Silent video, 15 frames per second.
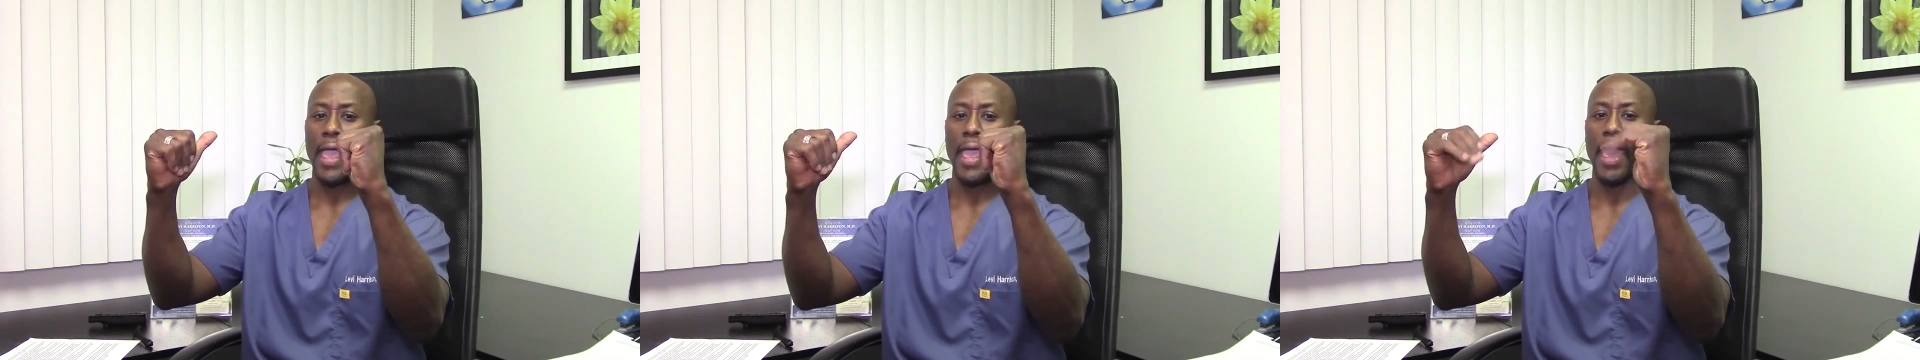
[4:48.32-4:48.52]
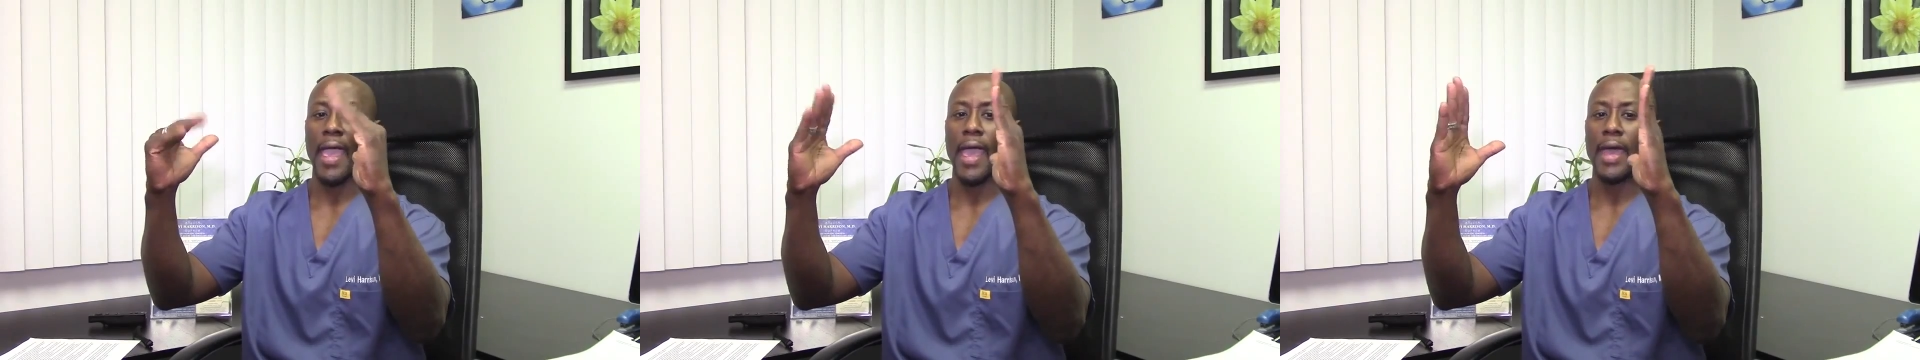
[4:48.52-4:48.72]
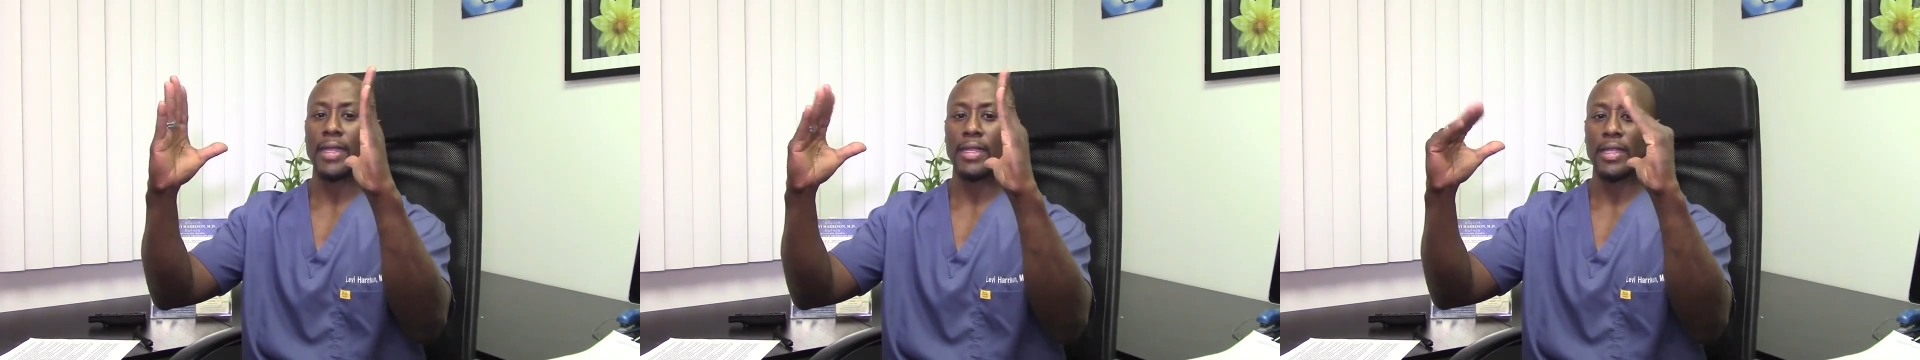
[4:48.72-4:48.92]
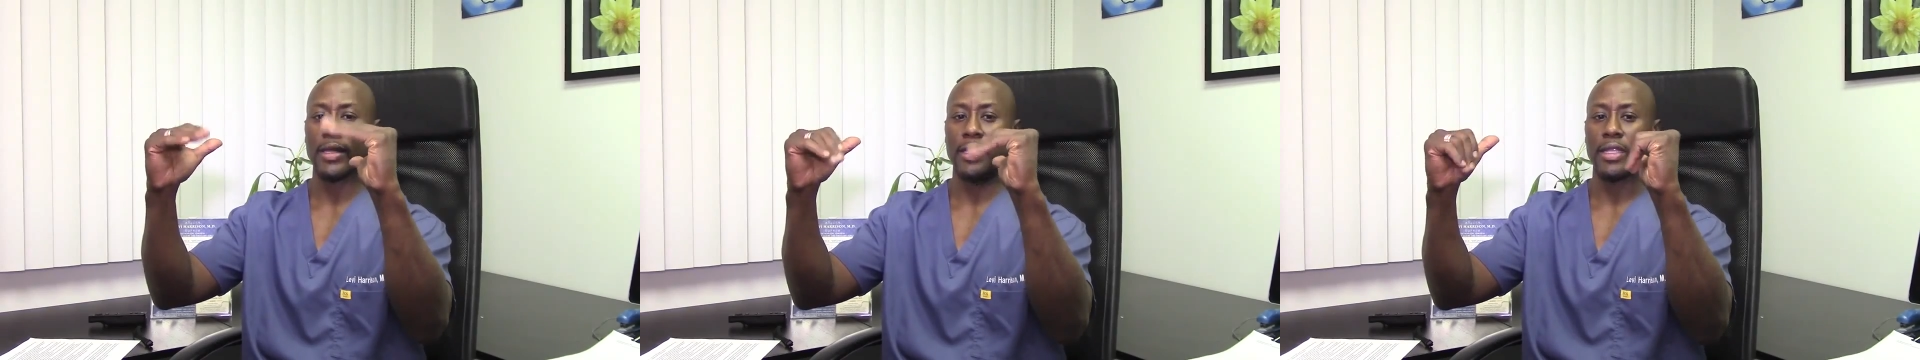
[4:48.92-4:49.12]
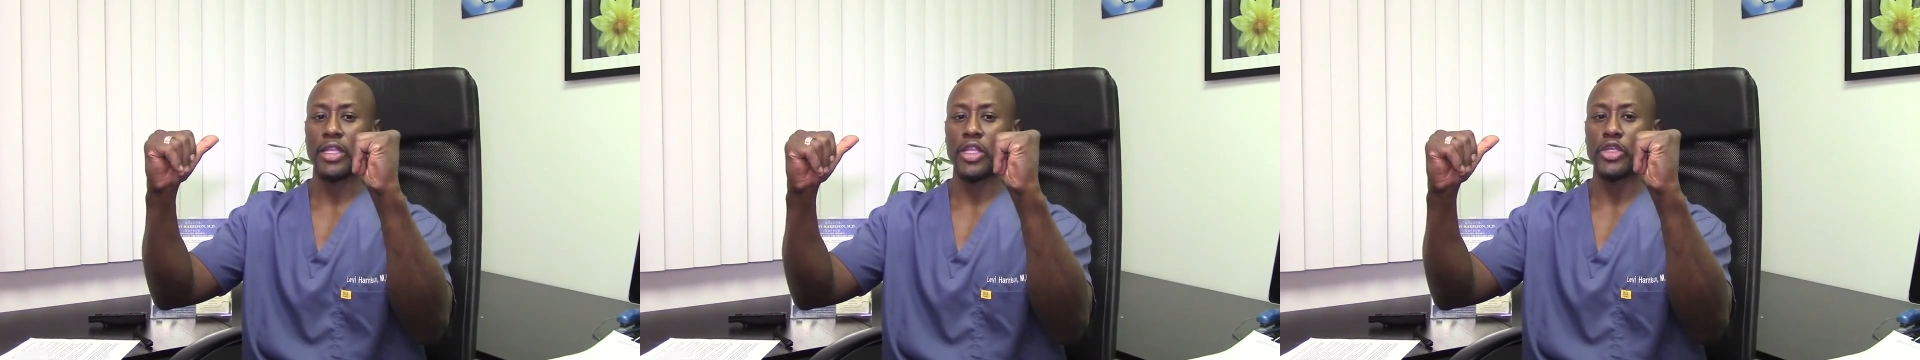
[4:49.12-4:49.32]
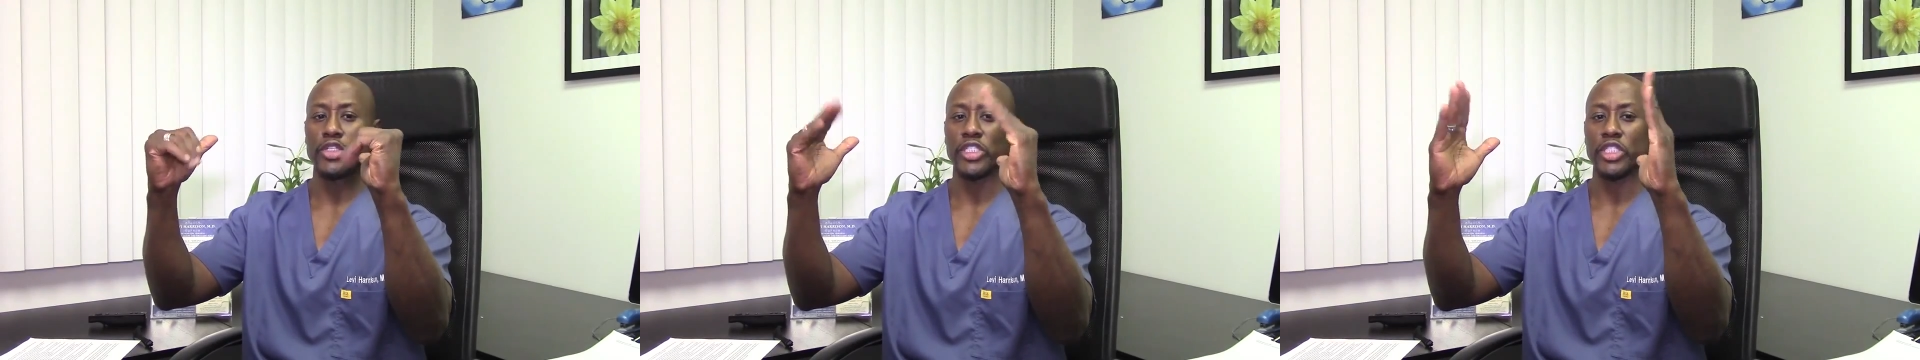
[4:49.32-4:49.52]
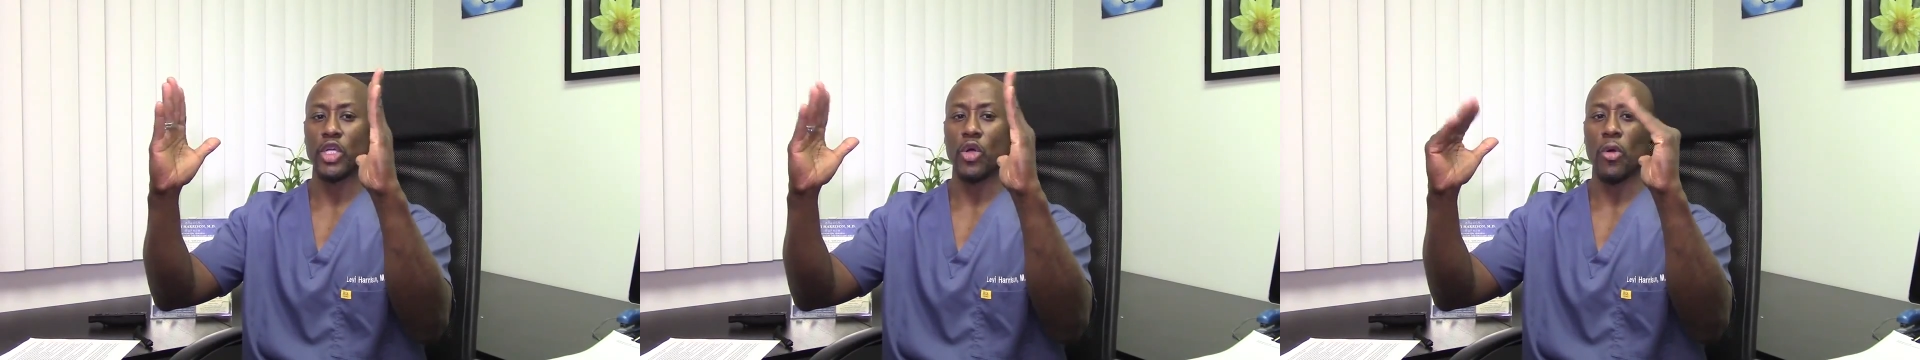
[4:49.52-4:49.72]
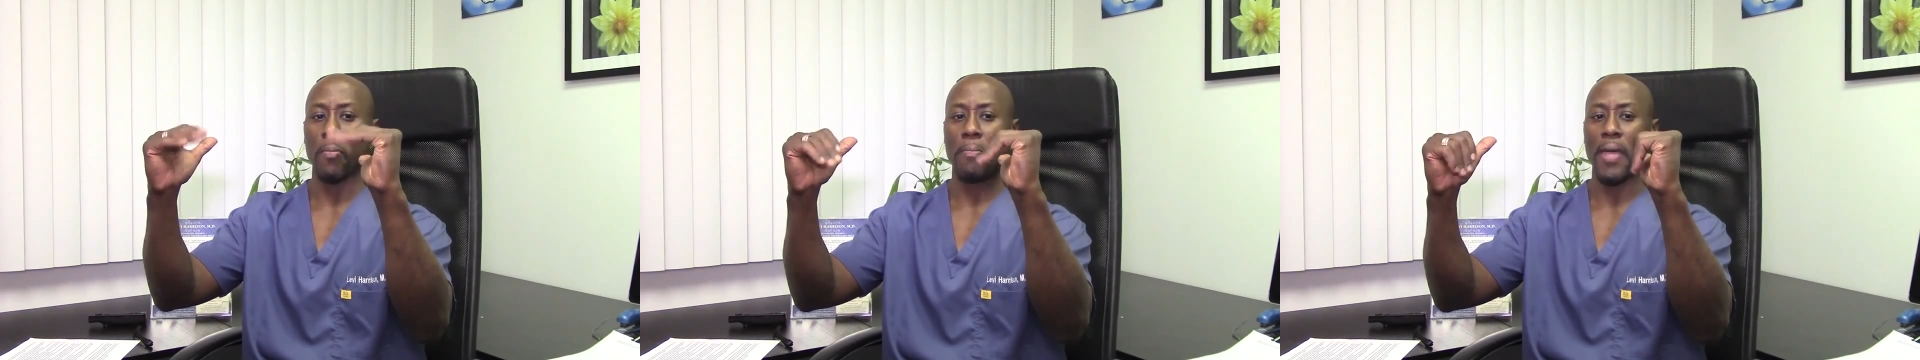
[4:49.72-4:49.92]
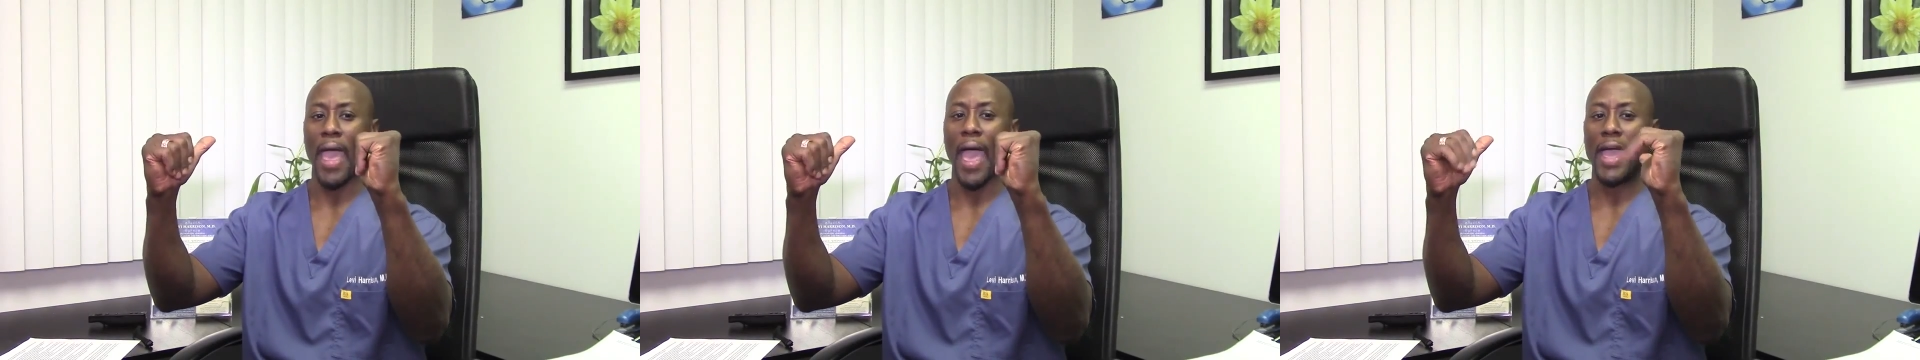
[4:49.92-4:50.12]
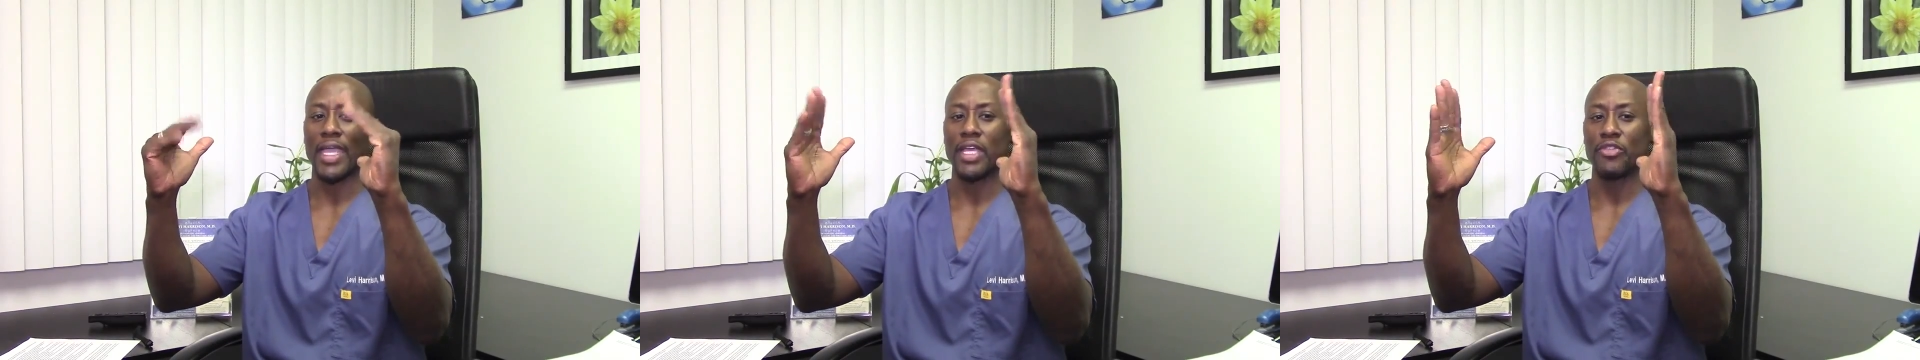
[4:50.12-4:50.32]
and you just go
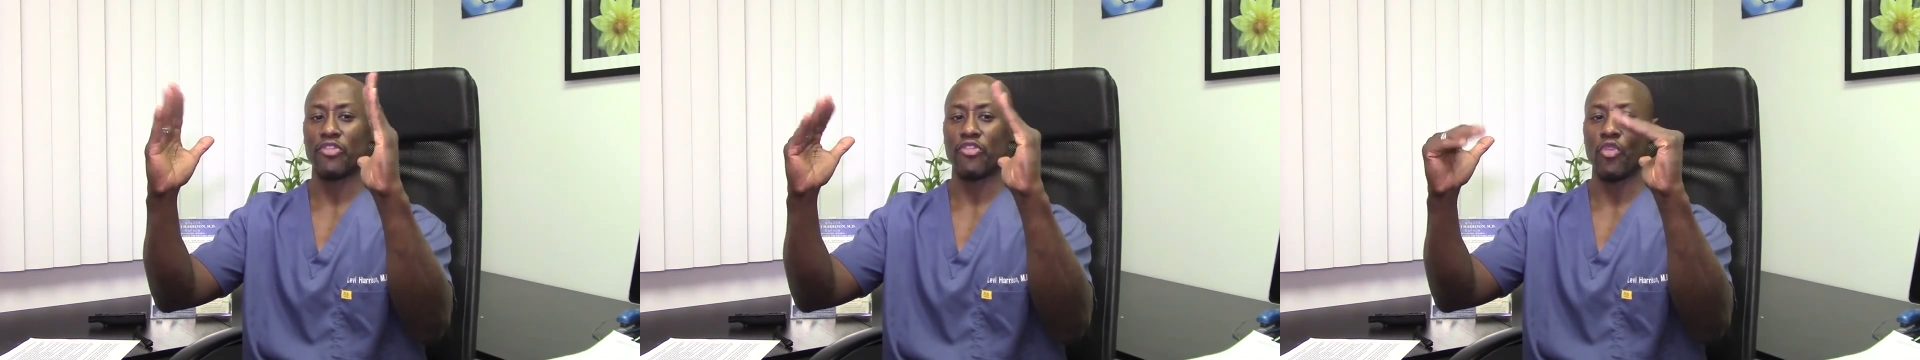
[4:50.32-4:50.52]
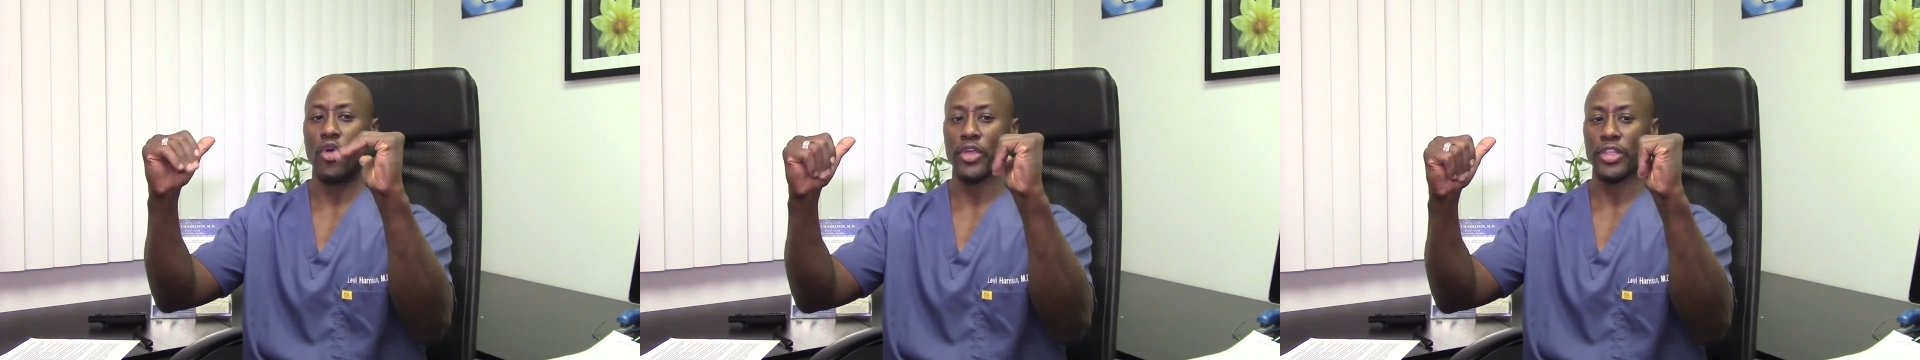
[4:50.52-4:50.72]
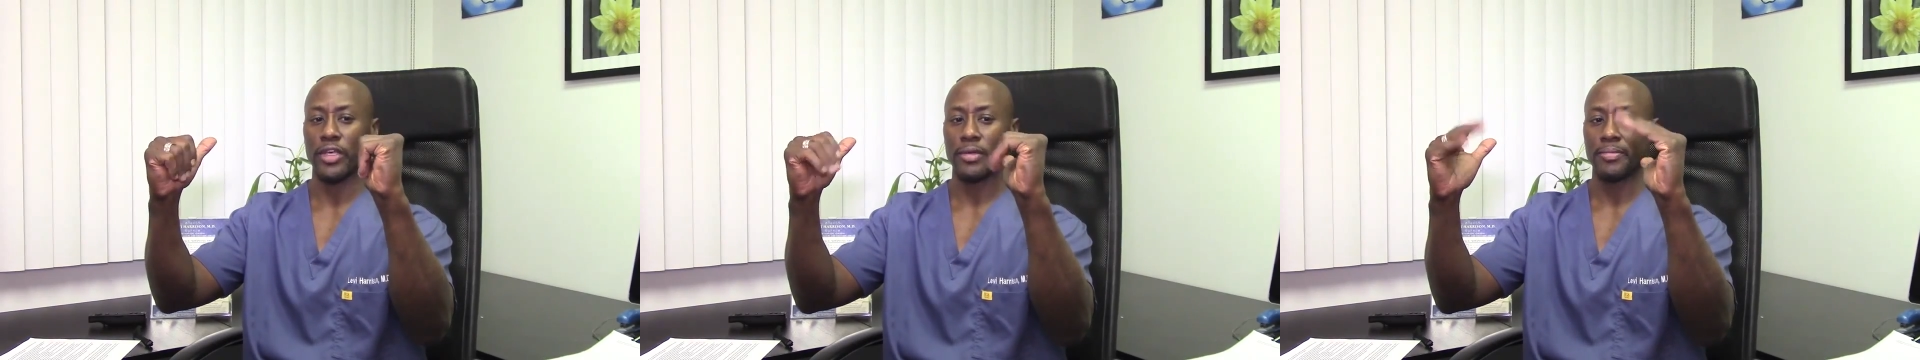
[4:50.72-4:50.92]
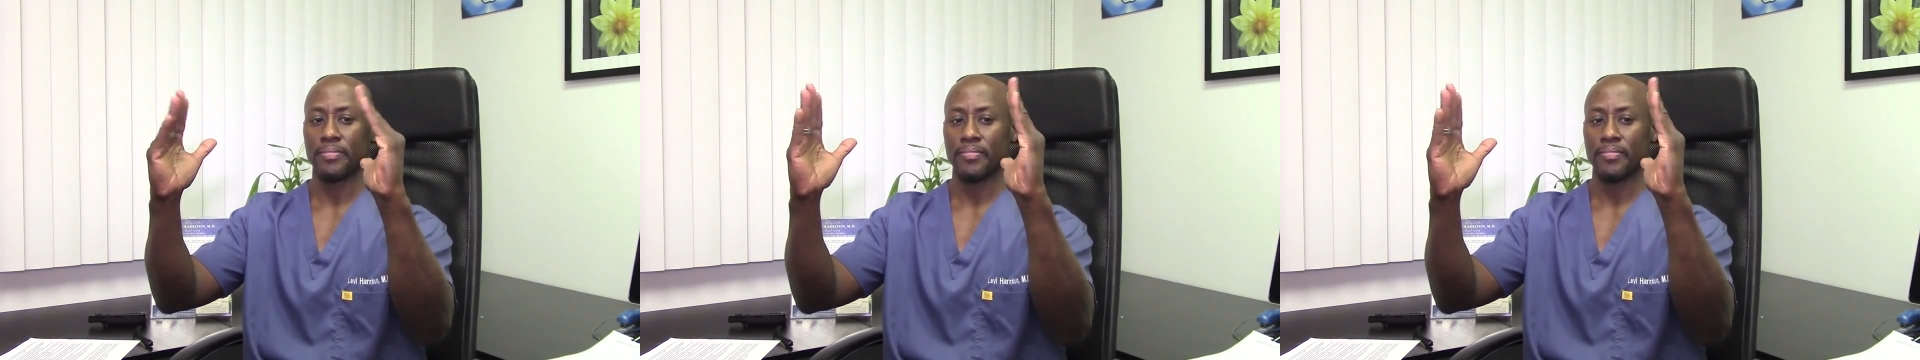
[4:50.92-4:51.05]
back and forth.